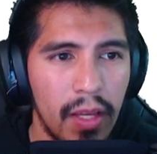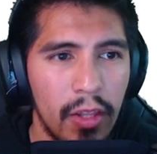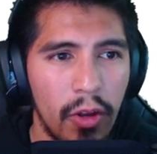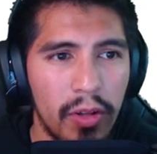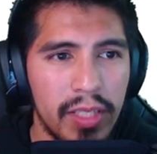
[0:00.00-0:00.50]

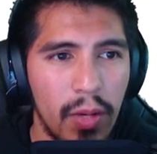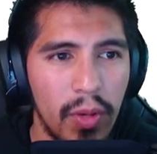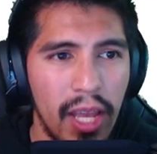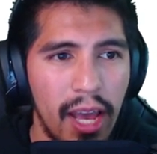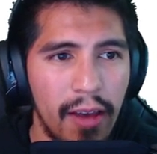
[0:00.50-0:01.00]
Notice that
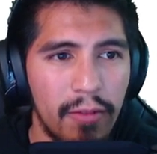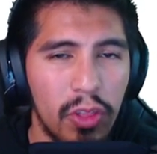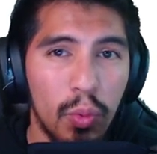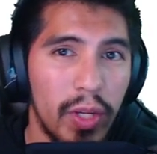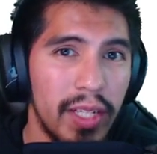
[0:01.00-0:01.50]
we have
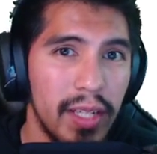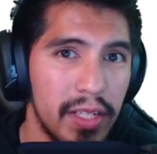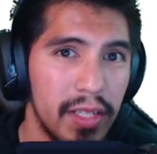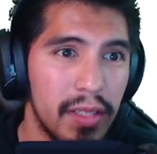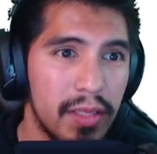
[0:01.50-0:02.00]
3
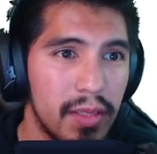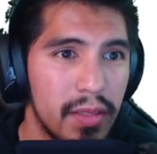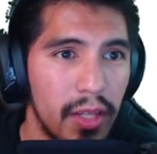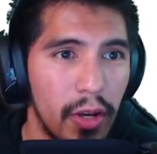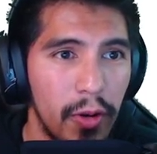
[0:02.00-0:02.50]
digits.
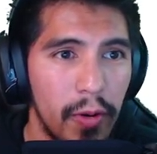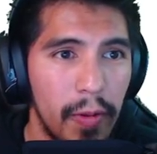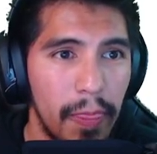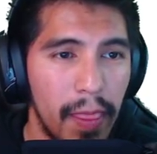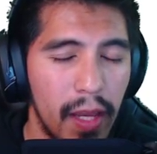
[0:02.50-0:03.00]
So
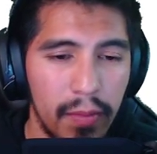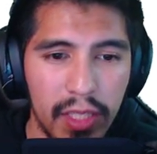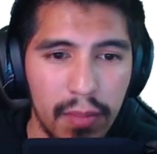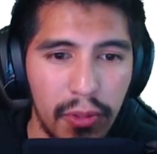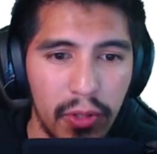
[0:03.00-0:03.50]
I
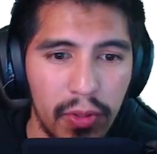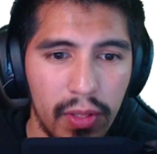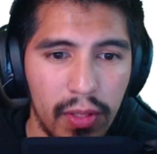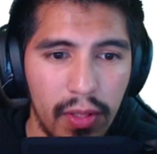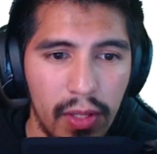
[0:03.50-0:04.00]
misspoke.
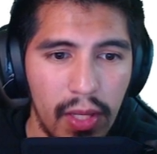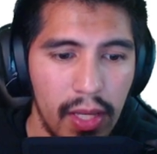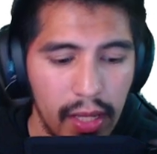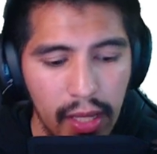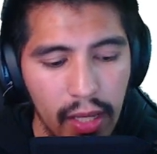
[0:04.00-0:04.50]

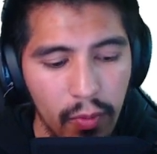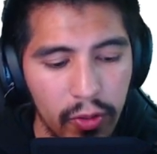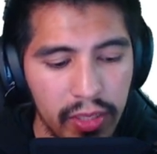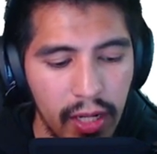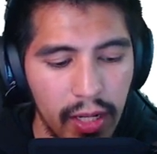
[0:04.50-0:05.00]
And we're
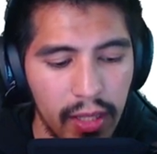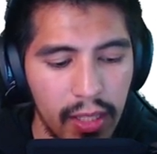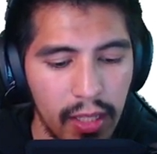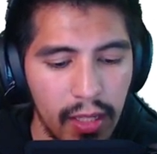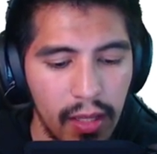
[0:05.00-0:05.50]
setting
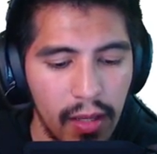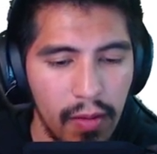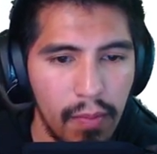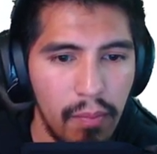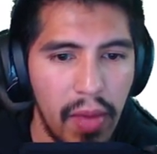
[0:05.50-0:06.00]
the
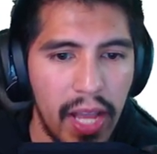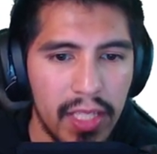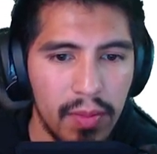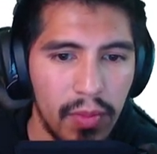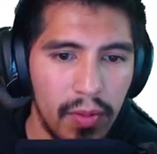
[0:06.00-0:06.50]

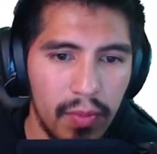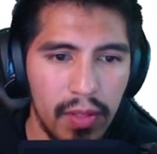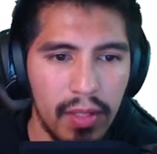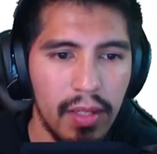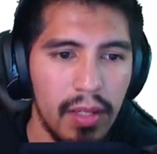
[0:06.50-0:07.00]
maximum
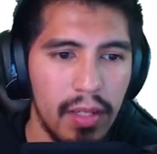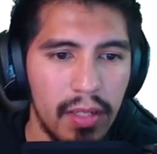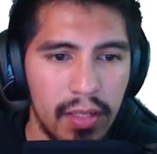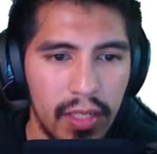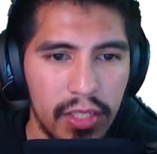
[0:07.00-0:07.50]

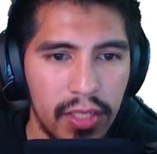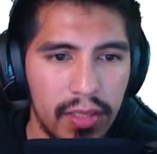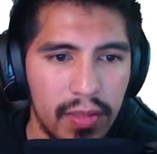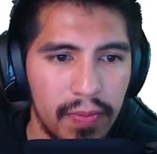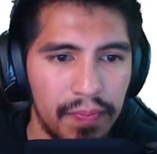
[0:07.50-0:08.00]

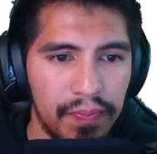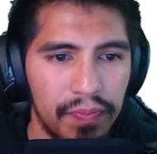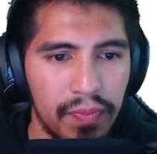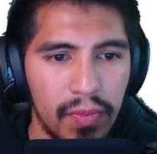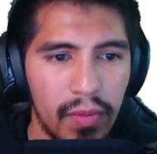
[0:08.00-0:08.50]
digits.
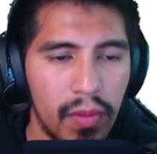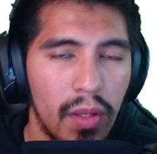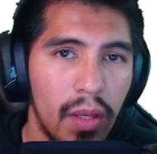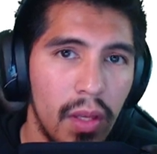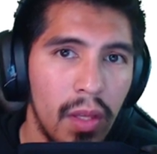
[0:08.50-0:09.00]

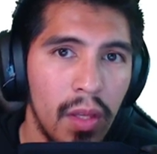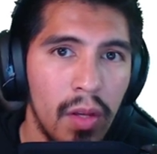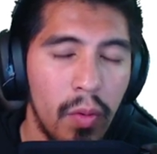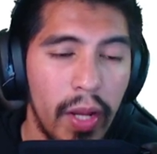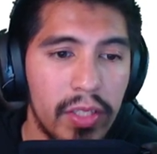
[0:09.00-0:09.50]

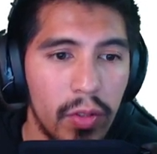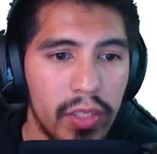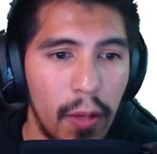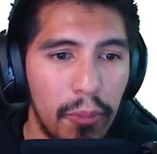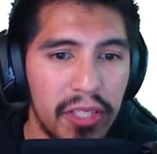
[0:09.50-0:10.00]
All right, so
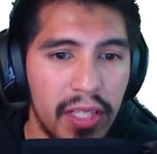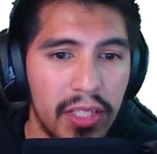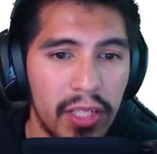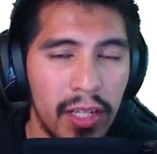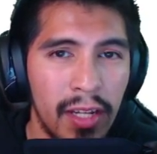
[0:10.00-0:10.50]
set
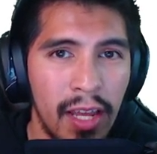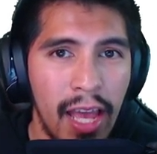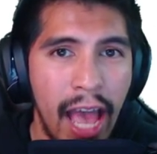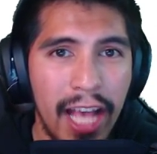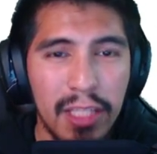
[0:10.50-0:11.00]
precision
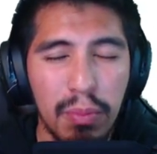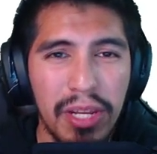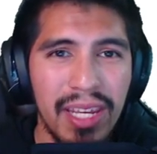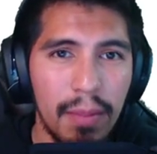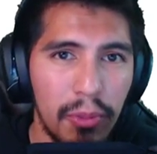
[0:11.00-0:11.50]
has
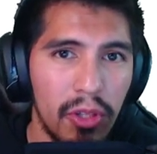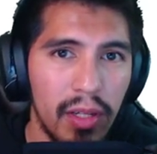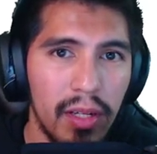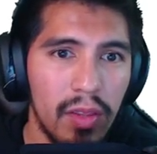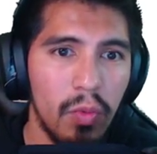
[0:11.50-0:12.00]

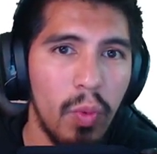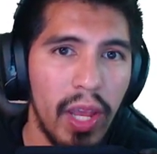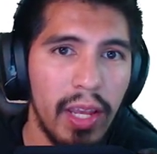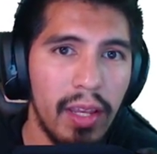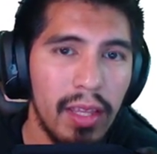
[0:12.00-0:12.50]
manipulated the
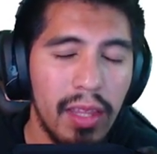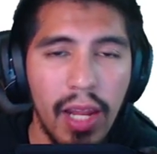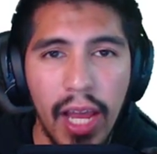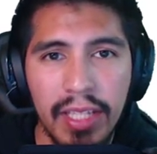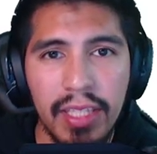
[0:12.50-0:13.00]
way that
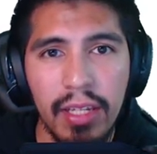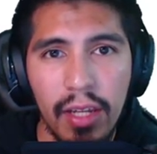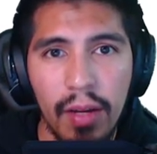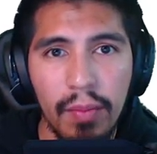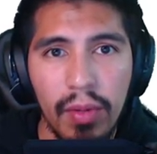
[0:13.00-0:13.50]
I see
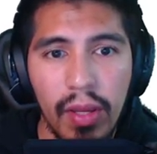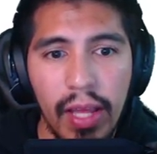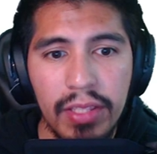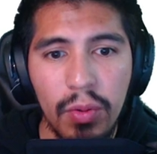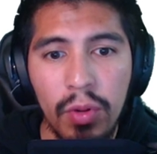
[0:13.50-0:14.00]
num.
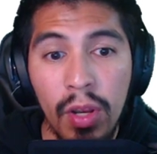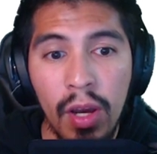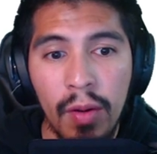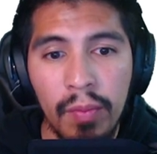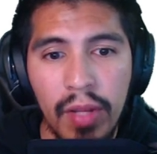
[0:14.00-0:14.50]
And so
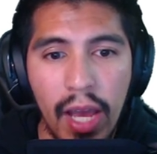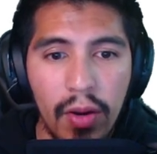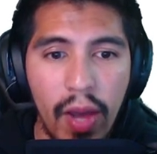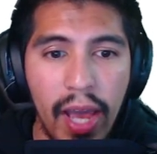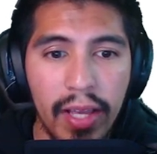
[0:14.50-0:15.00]
num
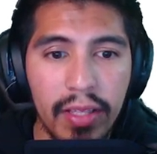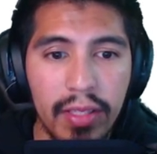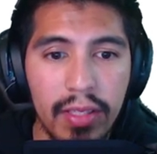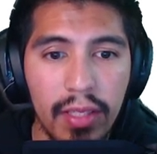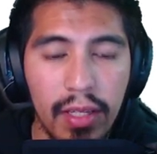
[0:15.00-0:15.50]
now
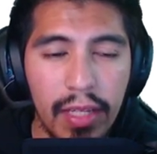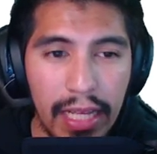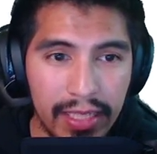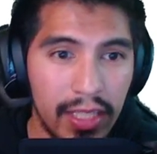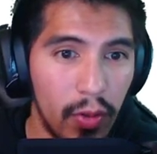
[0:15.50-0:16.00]
has,
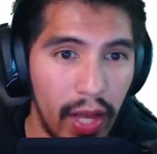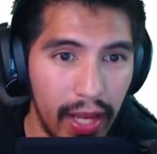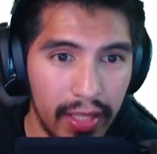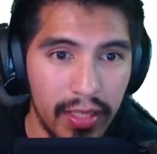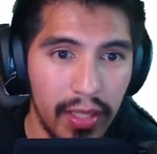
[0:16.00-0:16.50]
it still
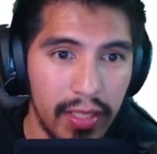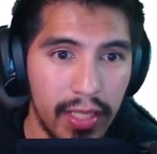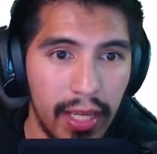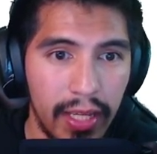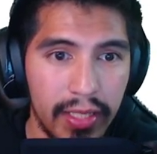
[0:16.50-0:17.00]
has in this
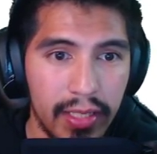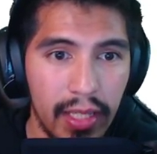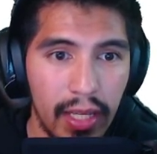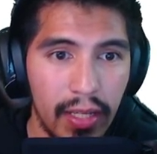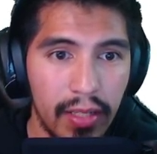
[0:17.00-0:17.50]
case,
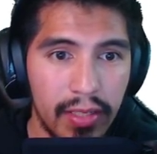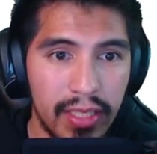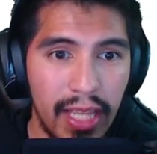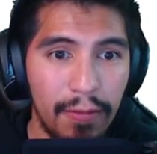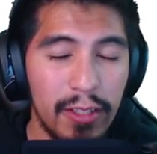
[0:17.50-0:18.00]

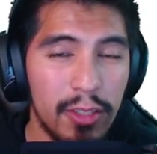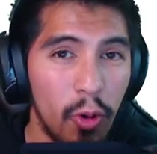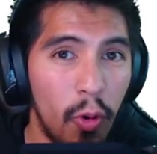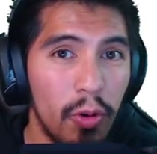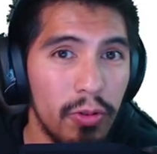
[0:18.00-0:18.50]
7
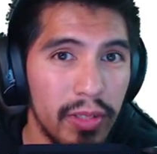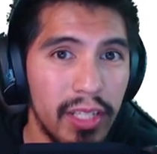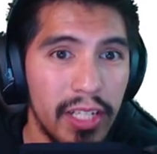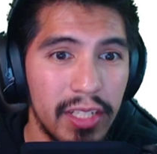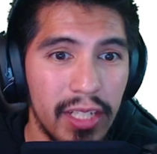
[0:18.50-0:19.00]
total
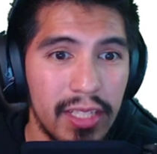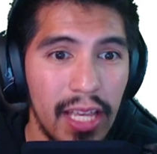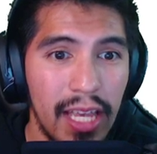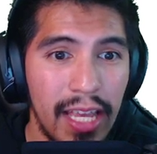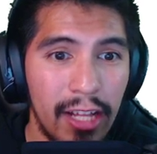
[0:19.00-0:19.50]
digits,
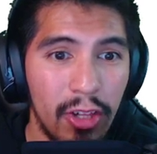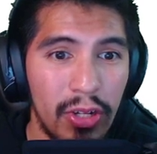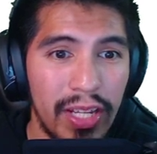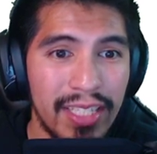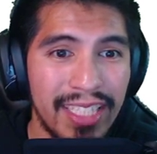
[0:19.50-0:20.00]

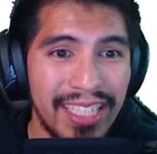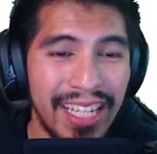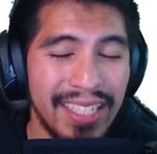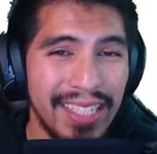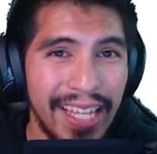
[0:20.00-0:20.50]
including
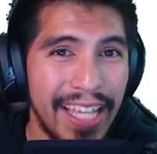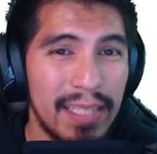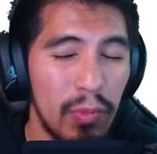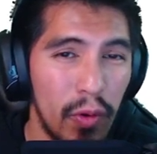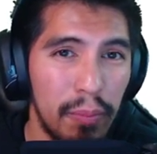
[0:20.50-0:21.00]
6
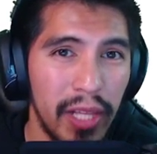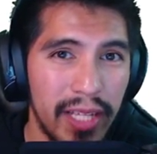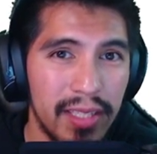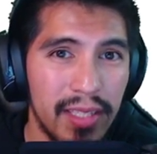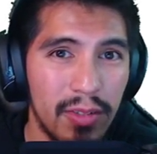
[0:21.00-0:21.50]
decimal
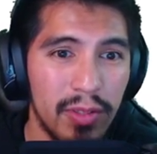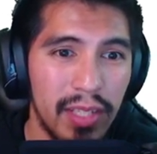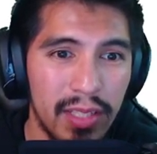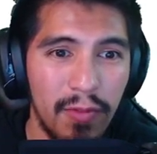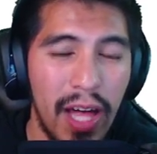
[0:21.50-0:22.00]
places or
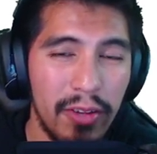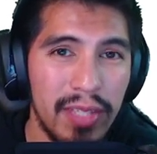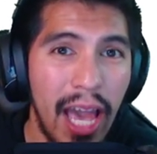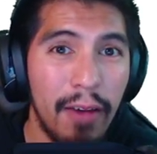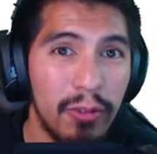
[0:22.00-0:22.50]
6 values
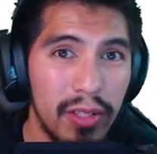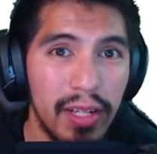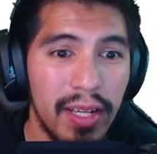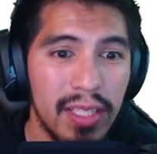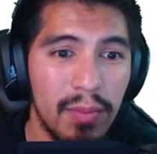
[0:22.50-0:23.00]
after the
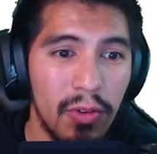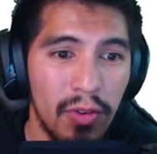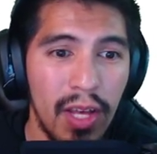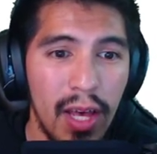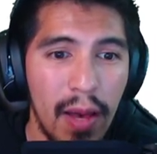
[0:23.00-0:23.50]
decimal.
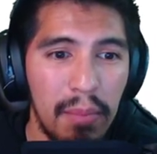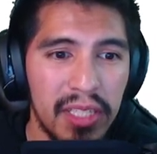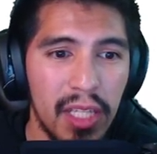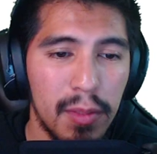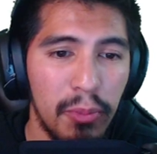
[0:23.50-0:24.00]
But
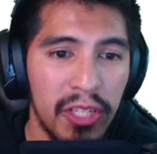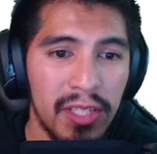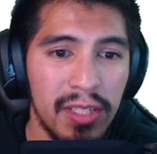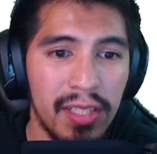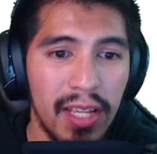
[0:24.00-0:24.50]
set
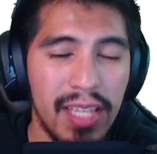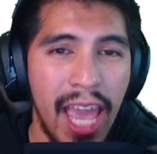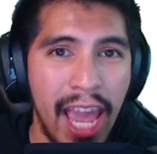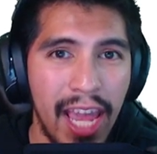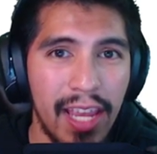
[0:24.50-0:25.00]
precision just says,
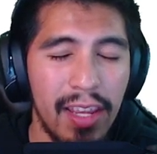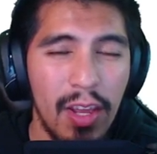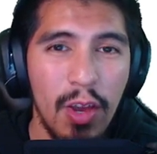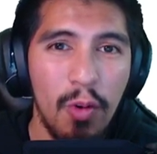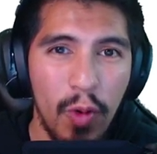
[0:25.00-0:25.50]
hey,
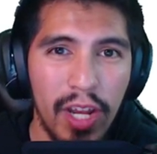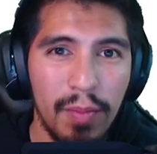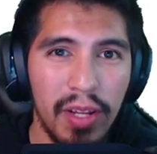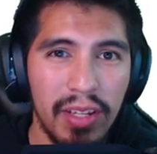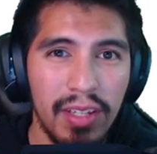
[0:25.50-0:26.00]
wait a
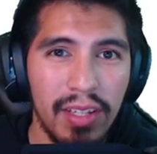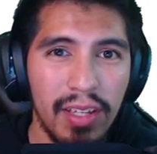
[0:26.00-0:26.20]
minute.